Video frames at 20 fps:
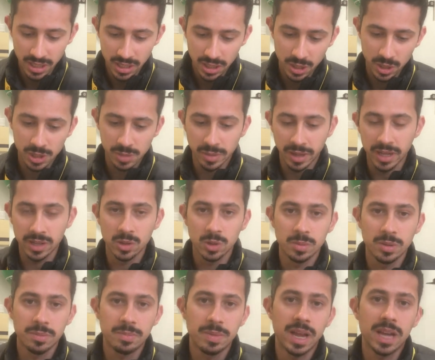to explain a little
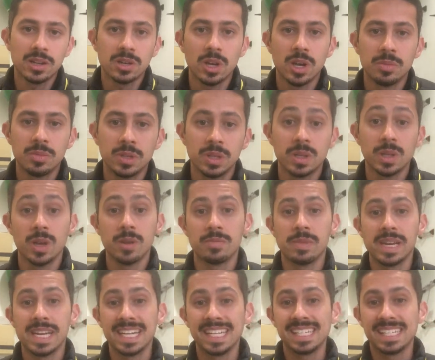bit about type 2
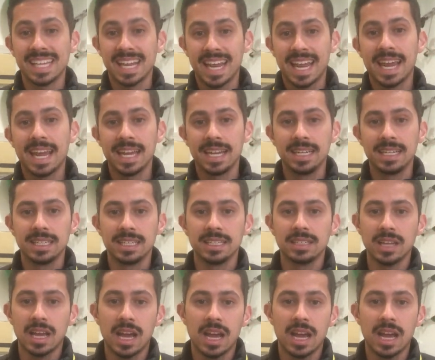diabetes and